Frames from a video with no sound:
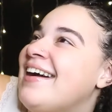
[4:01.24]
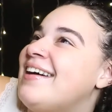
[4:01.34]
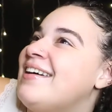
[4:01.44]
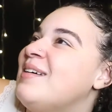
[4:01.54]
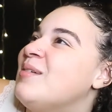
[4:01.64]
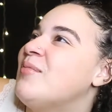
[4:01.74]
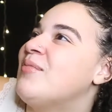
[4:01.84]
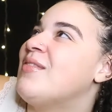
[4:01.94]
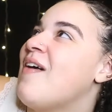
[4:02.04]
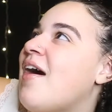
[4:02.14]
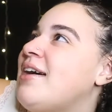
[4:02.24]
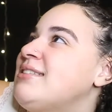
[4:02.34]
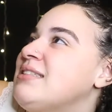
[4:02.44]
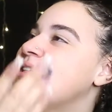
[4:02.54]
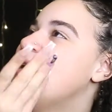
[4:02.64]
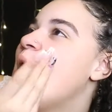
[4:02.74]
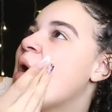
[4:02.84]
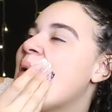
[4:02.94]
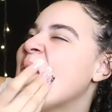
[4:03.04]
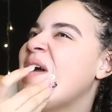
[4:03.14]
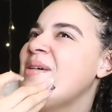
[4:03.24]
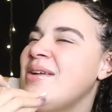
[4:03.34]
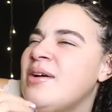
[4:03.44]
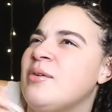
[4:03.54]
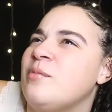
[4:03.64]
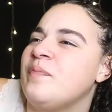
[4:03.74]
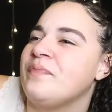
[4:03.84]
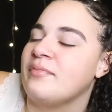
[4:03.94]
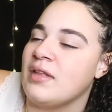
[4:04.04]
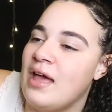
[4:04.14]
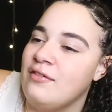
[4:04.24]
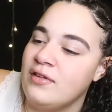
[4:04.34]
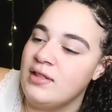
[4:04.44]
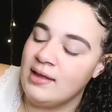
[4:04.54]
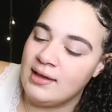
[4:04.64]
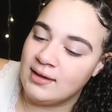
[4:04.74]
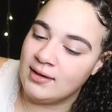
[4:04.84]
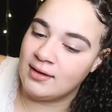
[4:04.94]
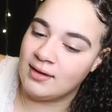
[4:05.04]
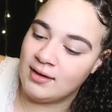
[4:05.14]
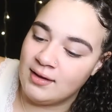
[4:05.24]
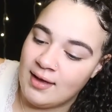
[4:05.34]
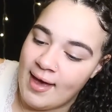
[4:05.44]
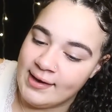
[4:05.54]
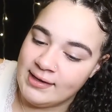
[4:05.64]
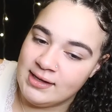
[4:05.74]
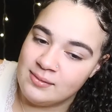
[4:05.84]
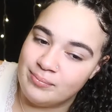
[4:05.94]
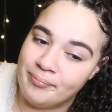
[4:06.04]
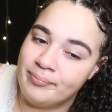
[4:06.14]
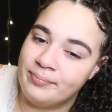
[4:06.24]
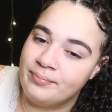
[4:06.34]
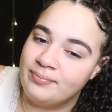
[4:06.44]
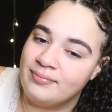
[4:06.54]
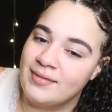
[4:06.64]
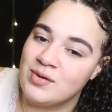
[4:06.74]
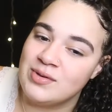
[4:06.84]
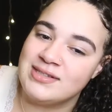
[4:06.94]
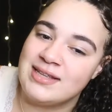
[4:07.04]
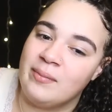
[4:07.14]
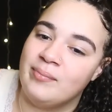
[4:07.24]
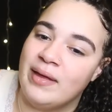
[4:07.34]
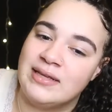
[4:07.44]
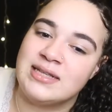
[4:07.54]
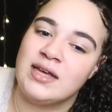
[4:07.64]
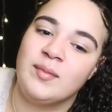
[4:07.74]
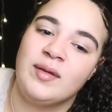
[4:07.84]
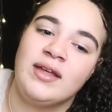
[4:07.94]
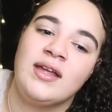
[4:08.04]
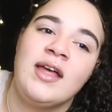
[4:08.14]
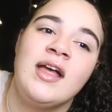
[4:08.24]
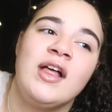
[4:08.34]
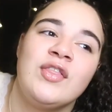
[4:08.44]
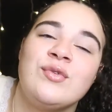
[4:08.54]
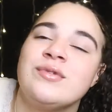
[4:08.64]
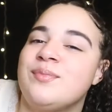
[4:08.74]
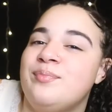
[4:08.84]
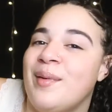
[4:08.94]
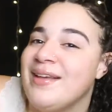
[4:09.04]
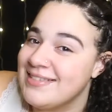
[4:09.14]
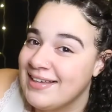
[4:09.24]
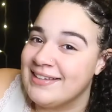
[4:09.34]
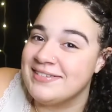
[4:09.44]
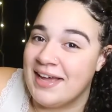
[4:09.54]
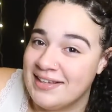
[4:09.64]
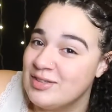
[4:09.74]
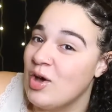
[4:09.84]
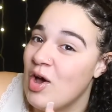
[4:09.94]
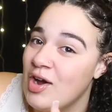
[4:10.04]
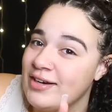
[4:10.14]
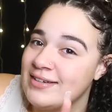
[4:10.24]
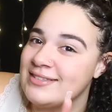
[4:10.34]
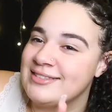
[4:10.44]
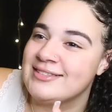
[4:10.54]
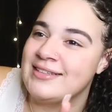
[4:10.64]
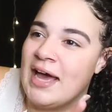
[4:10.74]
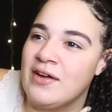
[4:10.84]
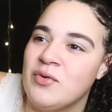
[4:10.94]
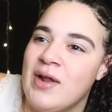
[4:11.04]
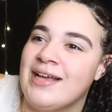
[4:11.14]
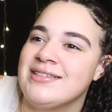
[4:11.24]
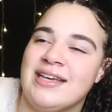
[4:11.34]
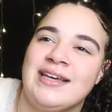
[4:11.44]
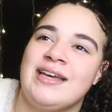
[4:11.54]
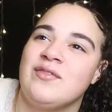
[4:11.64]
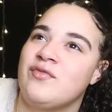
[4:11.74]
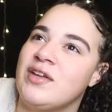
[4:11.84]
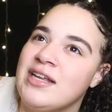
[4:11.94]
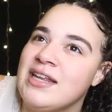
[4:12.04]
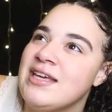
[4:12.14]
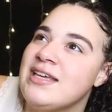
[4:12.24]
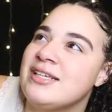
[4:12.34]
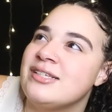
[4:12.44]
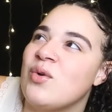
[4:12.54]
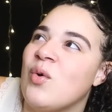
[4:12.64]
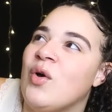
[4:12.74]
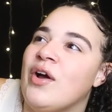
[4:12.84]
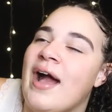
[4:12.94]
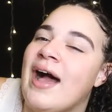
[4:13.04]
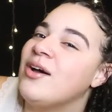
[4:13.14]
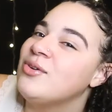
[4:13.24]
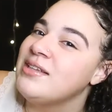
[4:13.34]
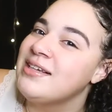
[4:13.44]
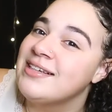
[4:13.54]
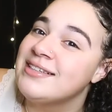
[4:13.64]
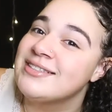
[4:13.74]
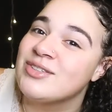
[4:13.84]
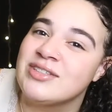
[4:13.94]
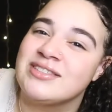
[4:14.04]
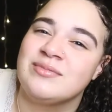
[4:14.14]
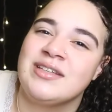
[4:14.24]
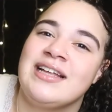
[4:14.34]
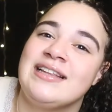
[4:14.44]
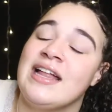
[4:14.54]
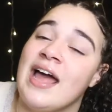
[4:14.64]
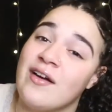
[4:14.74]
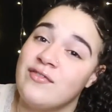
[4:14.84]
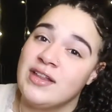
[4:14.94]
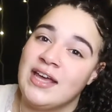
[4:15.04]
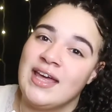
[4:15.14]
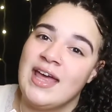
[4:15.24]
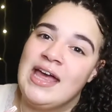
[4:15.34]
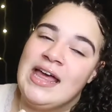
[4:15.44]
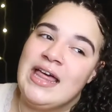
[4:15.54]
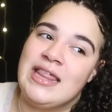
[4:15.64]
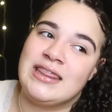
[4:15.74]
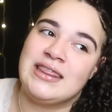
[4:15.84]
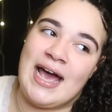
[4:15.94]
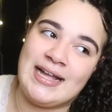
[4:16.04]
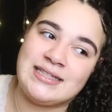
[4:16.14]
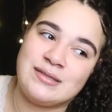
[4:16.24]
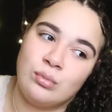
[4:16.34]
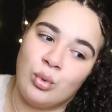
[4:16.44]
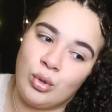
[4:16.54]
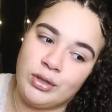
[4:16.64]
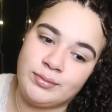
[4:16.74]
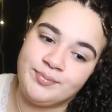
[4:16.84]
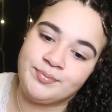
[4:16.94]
don't know, I feel like any, I don't want to say basic, but those basic nice cars that everyone has, like Infinities or Audis or something like that, like, I feel like that's more